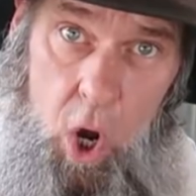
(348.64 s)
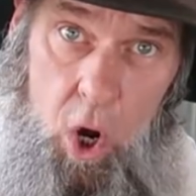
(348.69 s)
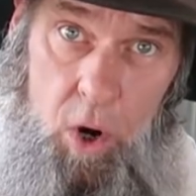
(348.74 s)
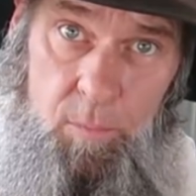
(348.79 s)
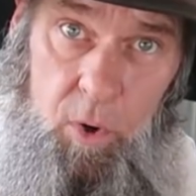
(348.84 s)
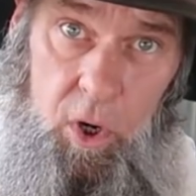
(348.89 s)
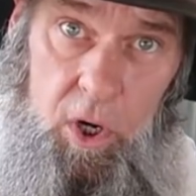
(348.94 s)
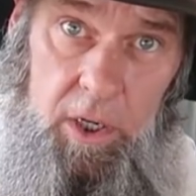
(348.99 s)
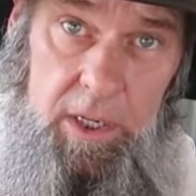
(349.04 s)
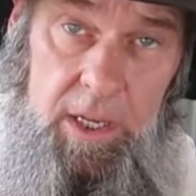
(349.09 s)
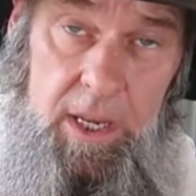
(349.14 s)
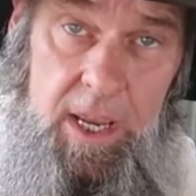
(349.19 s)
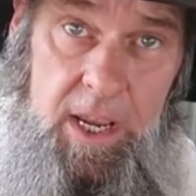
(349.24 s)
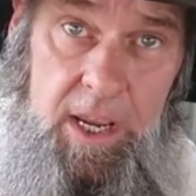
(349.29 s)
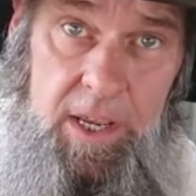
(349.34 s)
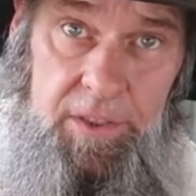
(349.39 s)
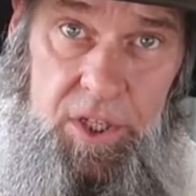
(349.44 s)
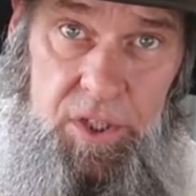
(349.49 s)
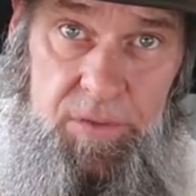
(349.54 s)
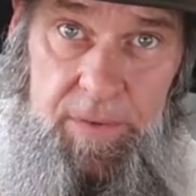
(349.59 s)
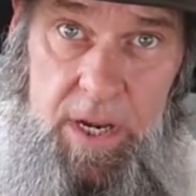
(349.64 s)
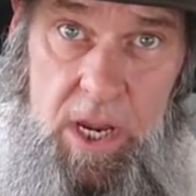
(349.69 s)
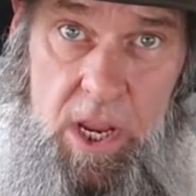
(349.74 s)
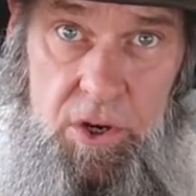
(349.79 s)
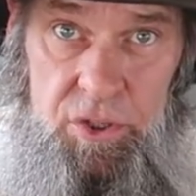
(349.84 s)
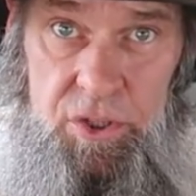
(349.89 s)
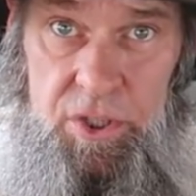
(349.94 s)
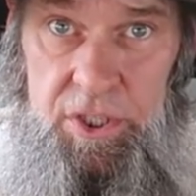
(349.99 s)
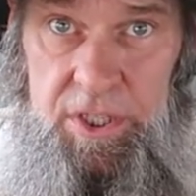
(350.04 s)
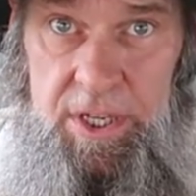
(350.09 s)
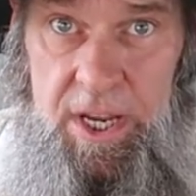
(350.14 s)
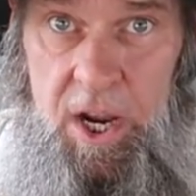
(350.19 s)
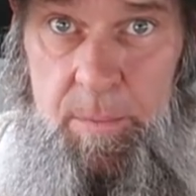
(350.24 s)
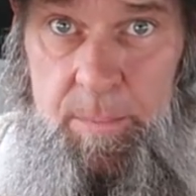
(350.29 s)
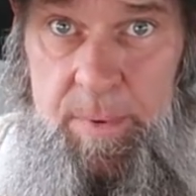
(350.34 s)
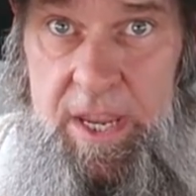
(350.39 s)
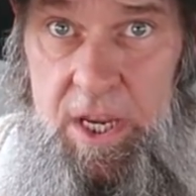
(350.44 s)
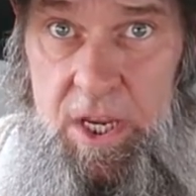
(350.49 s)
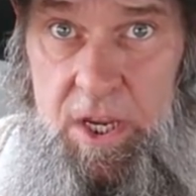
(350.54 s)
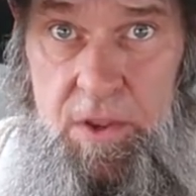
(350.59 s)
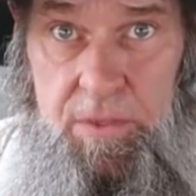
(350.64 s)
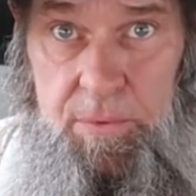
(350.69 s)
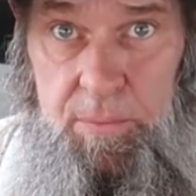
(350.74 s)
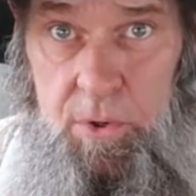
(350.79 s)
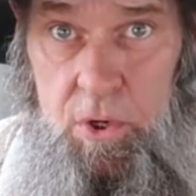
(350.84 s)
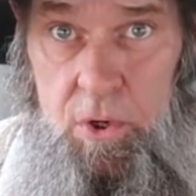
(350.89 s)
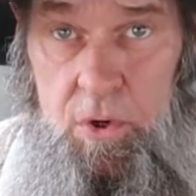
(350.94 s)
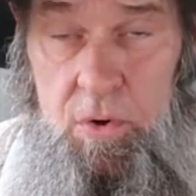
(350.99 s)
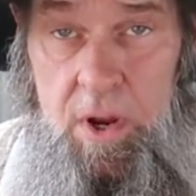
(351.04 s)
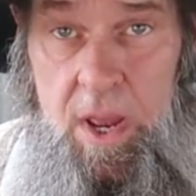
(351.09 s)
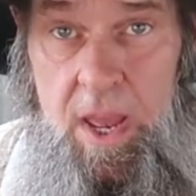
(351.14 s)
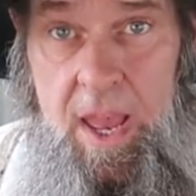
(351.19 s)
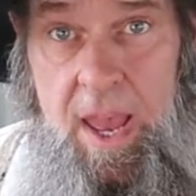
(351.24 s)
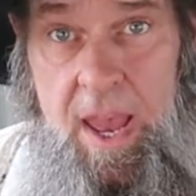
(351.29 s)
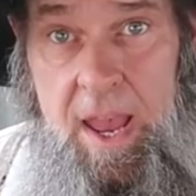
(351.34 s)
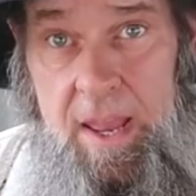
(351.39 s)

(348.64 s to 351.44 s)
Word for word: homework. This video is just to help get you through